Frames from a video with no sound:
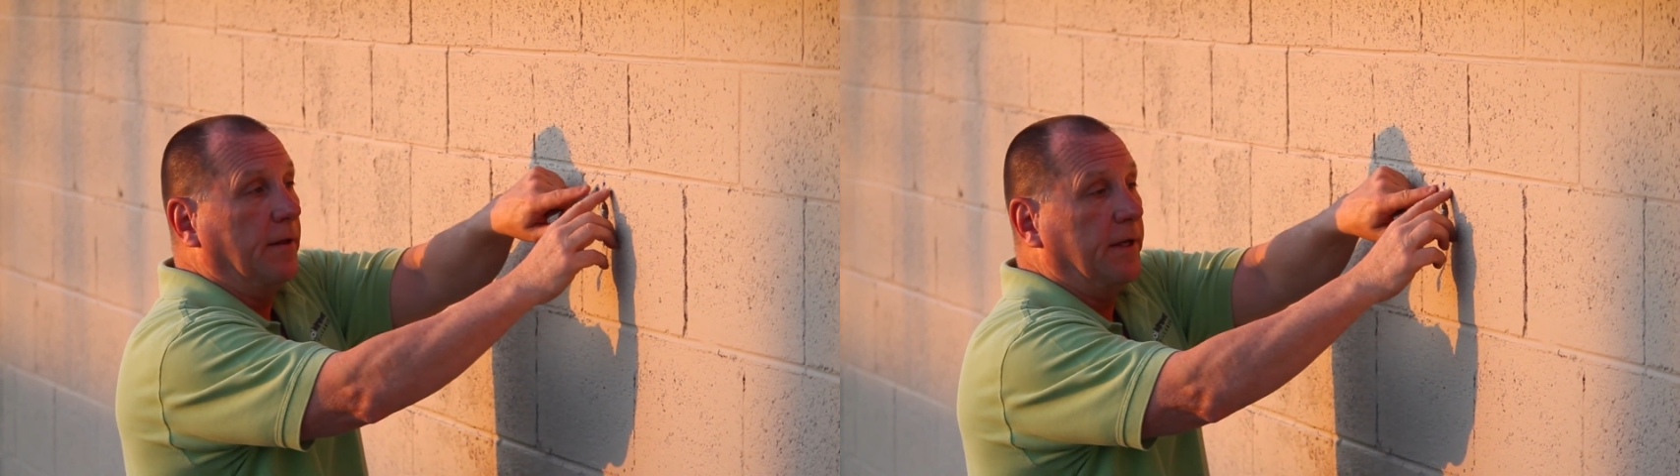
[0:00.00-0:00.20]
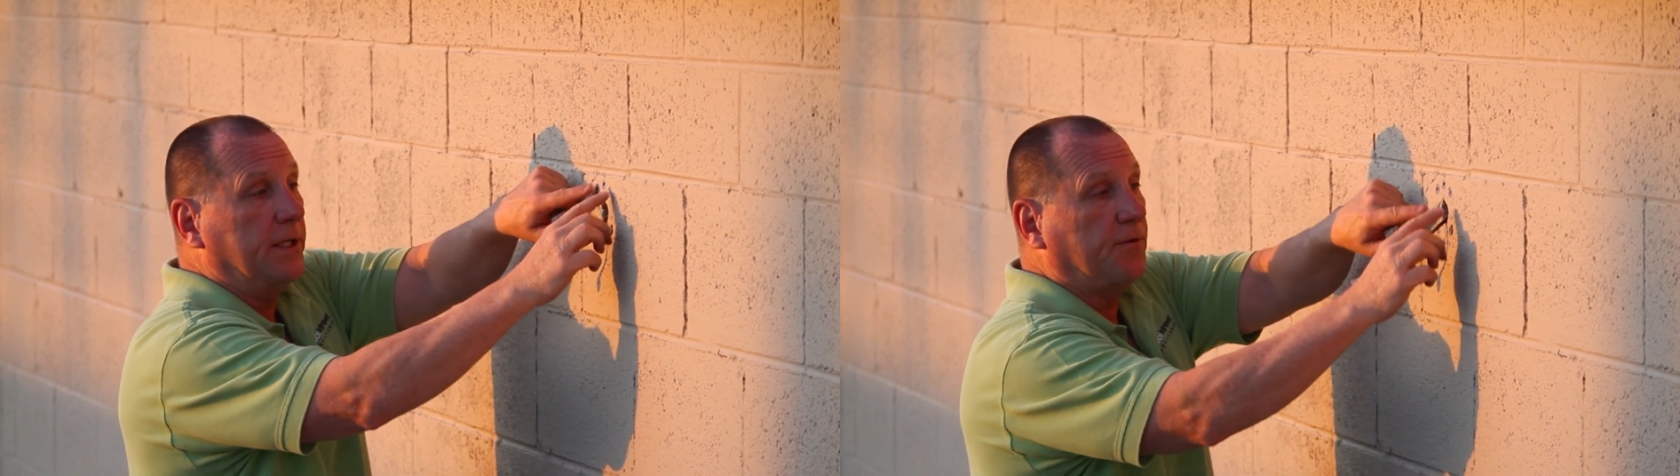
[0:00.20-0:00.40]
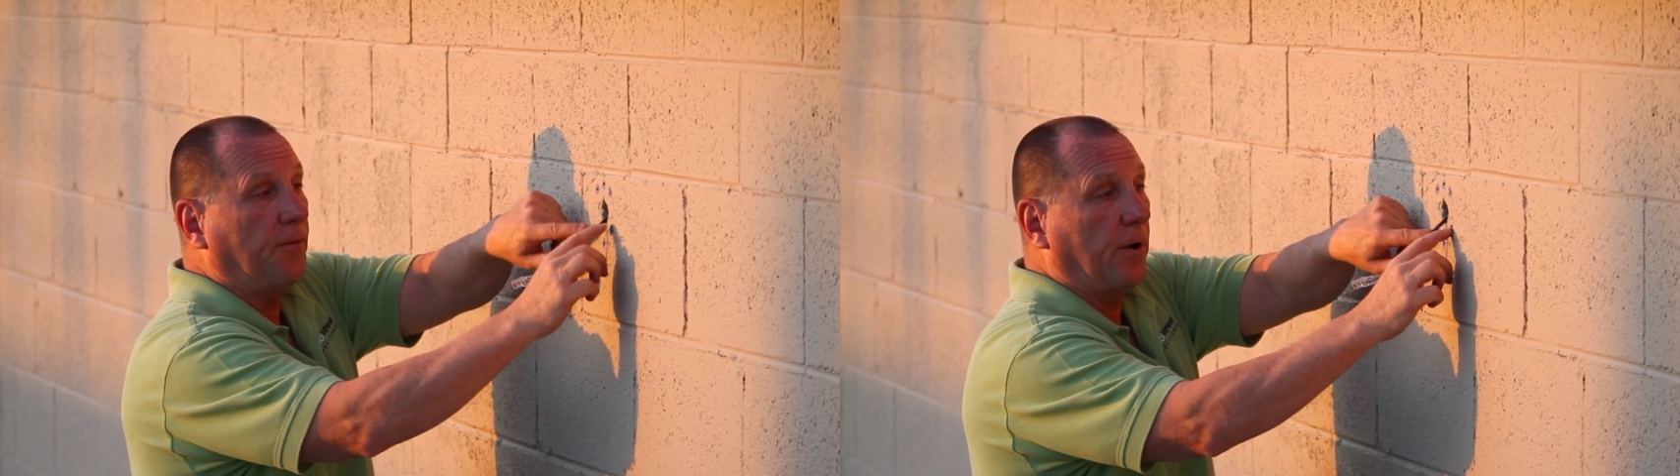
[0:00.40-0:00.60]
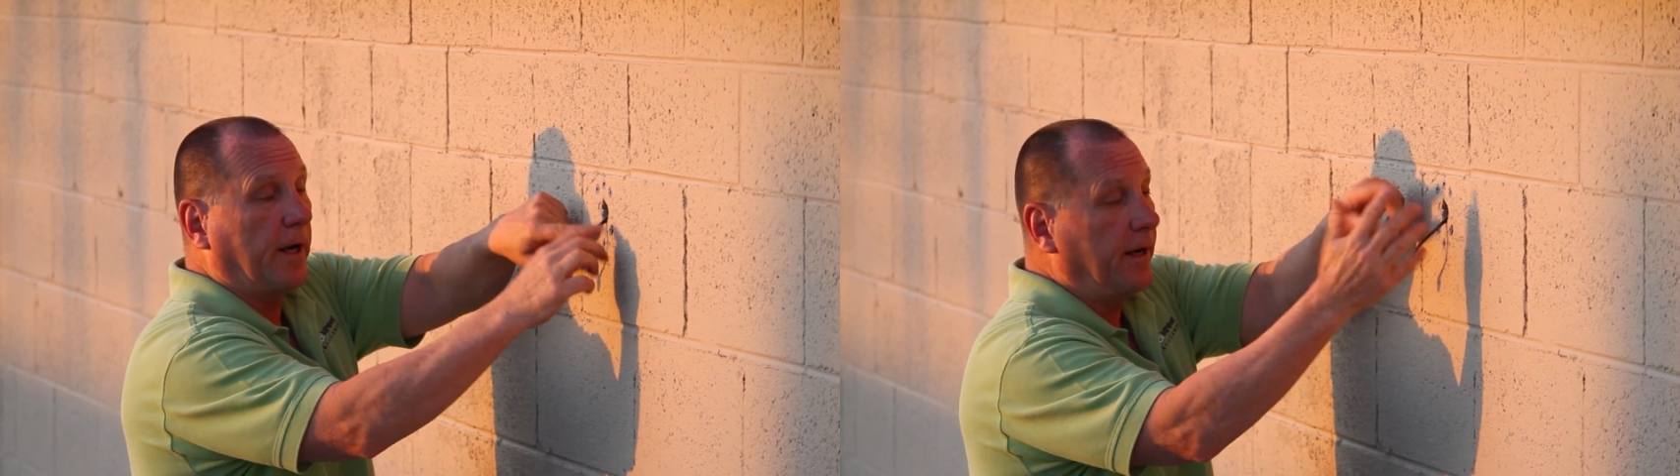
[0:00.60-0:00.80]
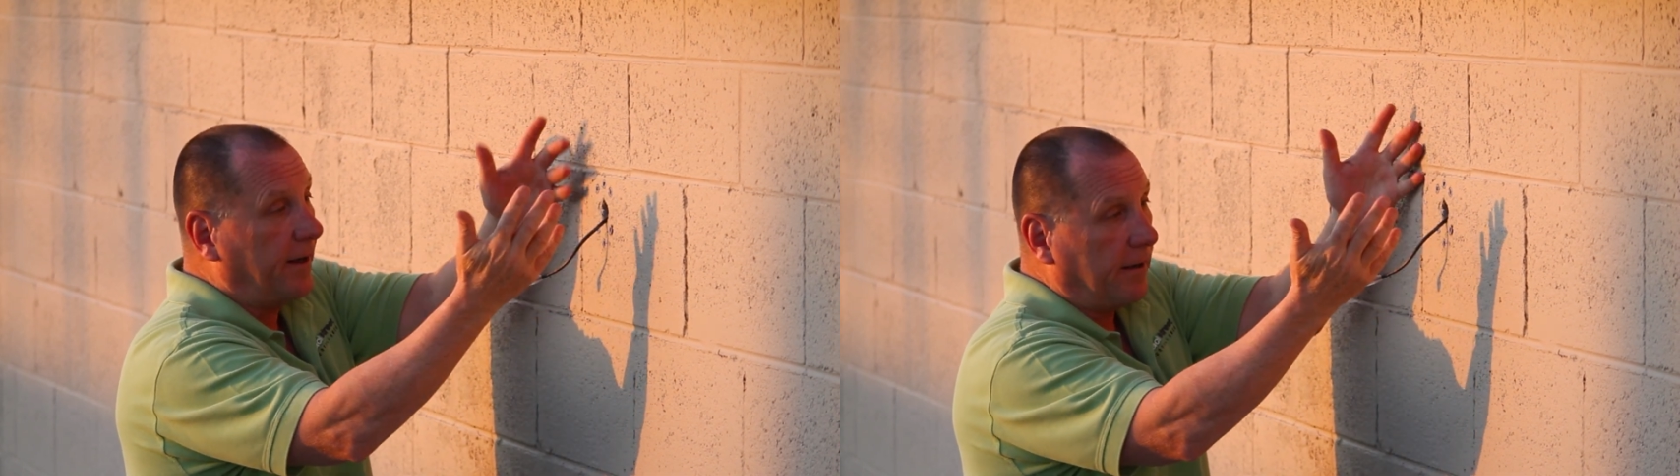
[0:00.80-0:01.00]
These 4
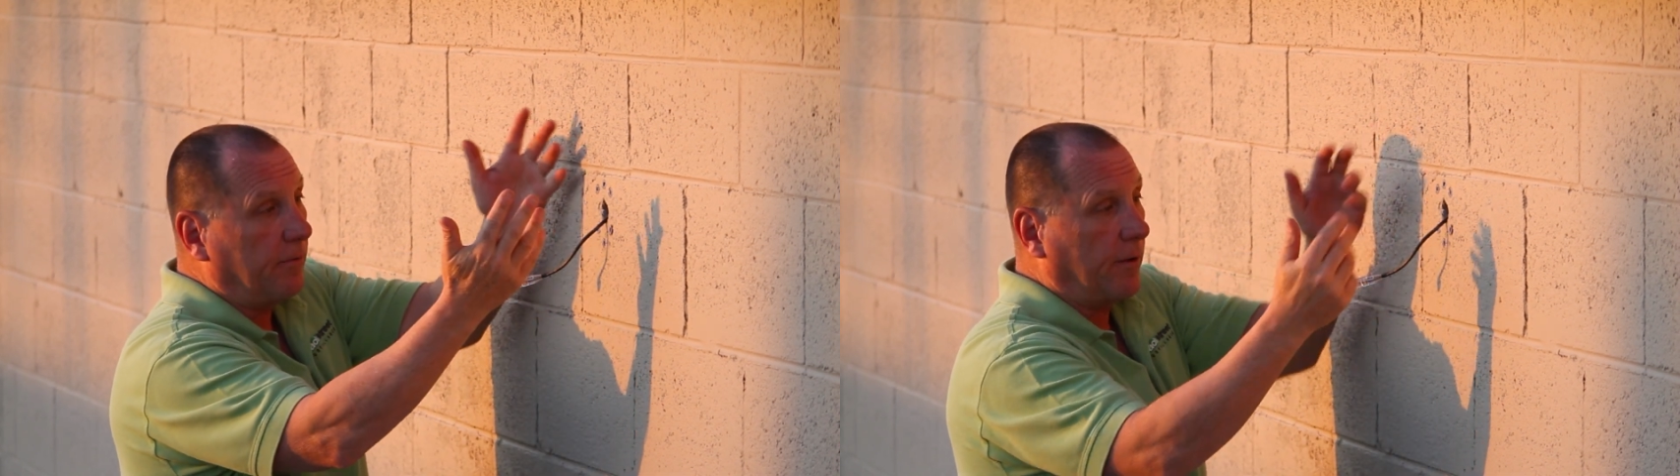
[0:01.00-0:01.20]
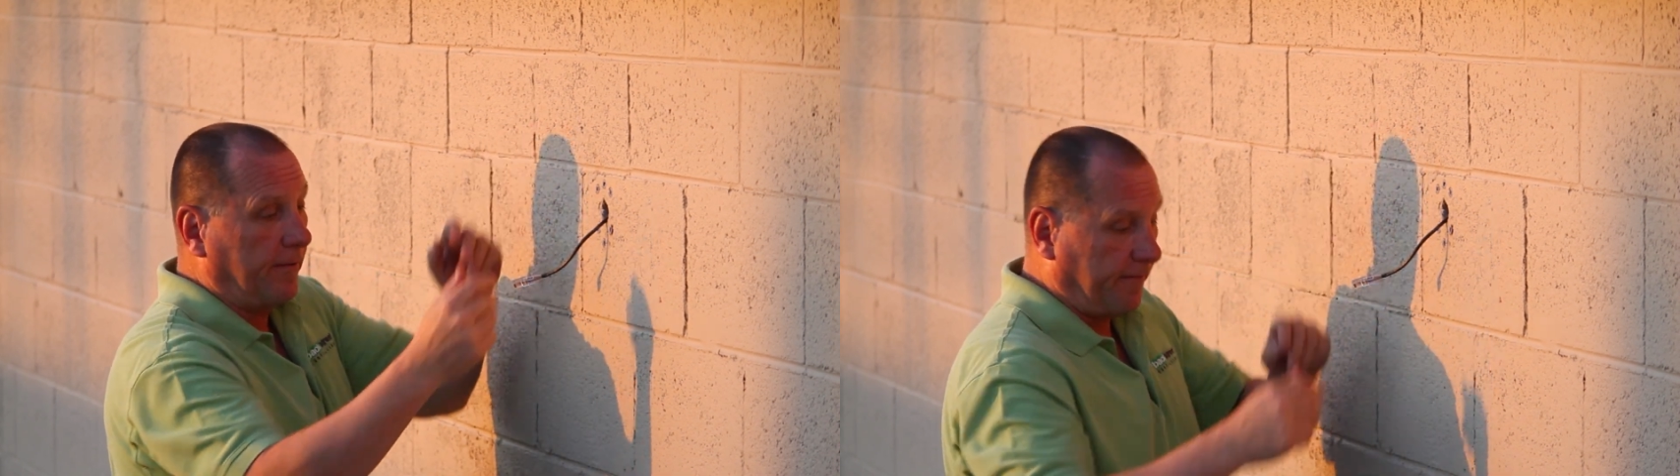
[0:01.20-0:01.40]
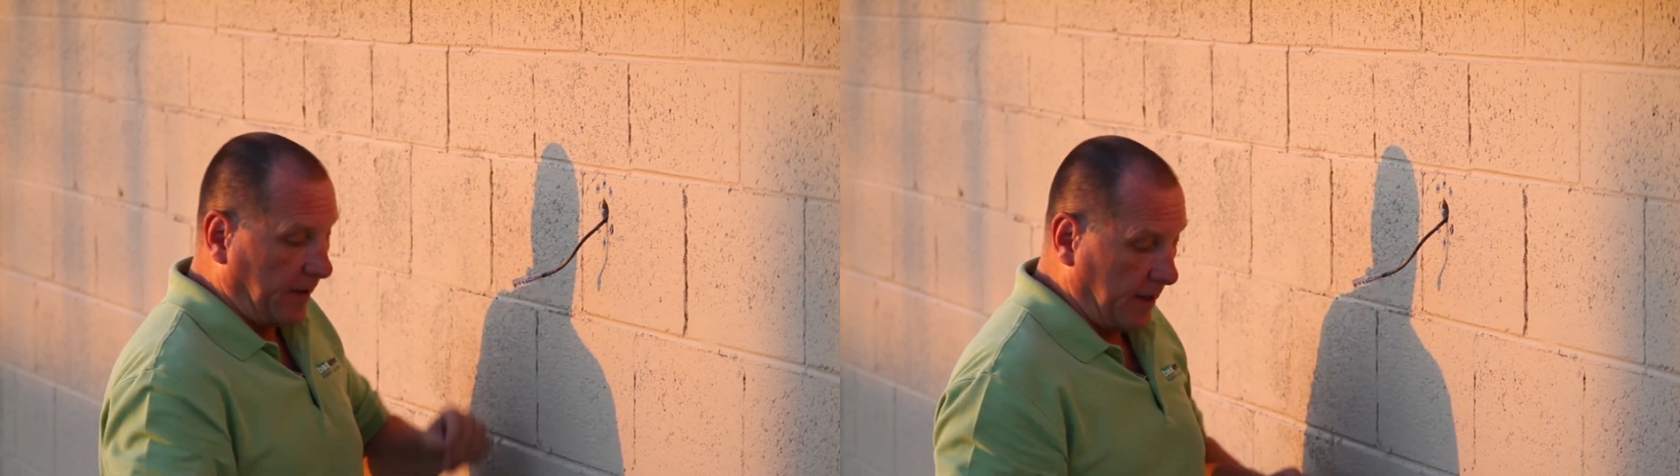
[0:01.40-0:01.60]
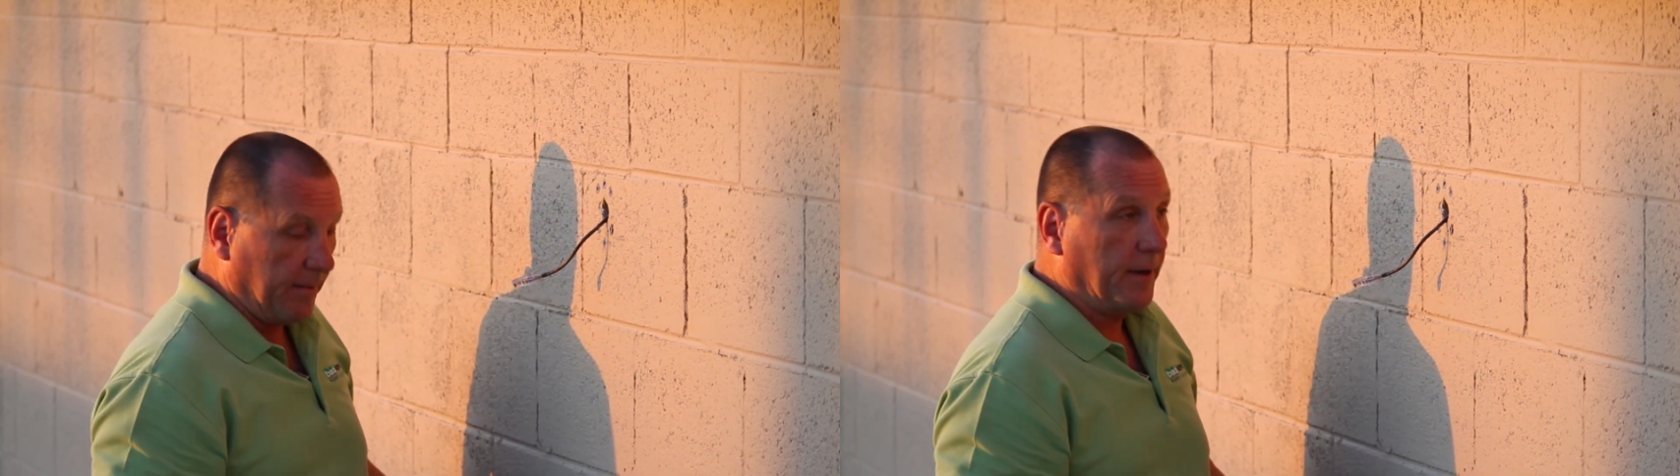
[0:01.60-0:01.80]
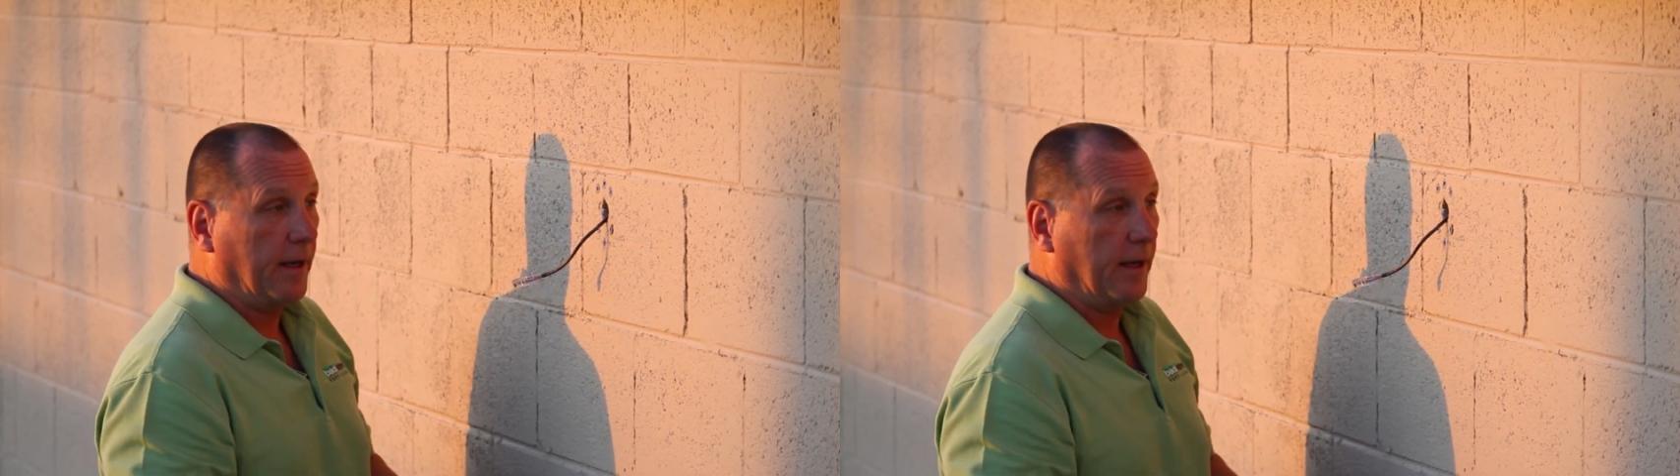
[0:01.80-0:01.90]
here were from